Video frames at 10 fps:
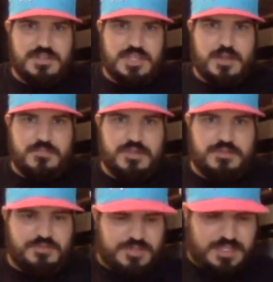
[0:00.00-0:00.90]
Look how
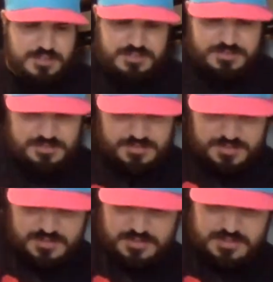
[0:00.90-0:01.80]
beautiful that looks.
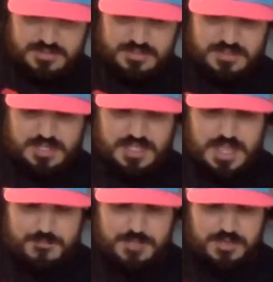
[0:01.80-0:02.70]
Look at
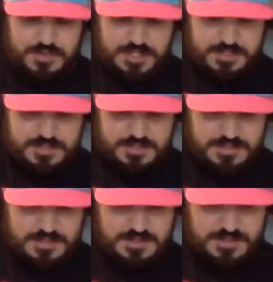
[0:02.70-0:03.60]
that beauty.
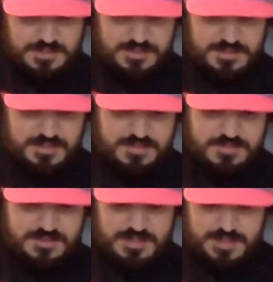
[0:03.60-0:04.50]

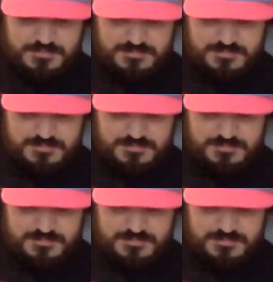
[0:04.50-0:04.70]
Okay?